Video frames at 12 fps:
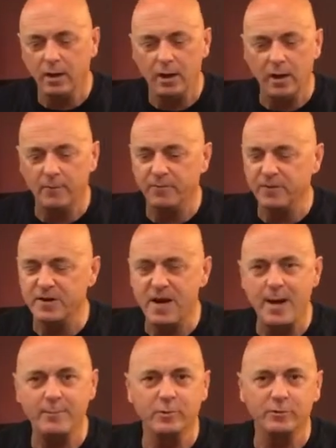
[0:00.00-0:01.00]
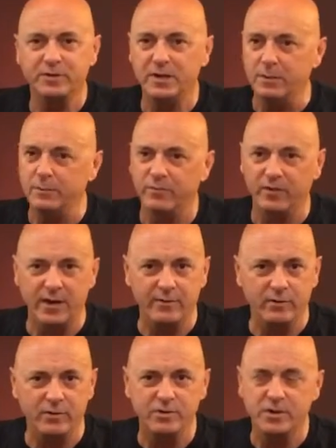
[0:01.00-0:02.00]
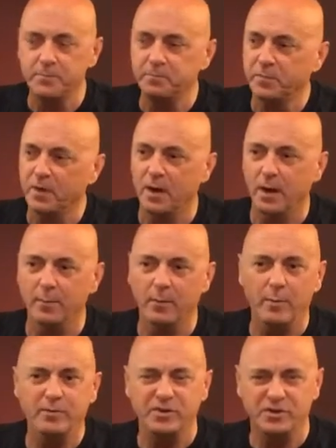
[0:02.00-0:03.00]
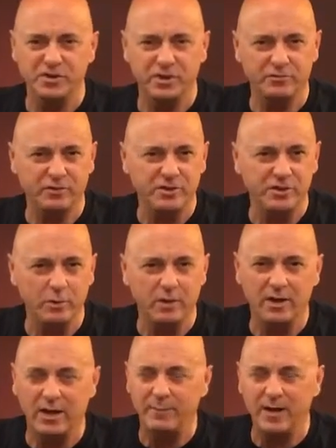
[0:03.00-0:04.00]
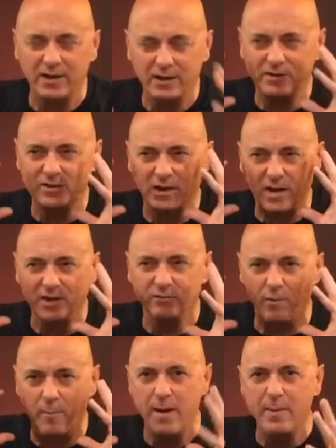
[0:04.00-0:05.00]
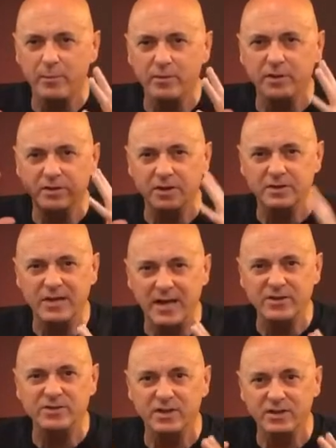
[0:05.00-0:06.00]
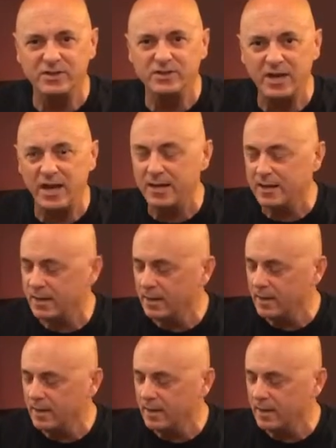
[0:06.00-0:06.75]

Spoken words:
Phenomenal deep flavors. almost a citrus to it. I mean, it's like I can remember the taste to this day.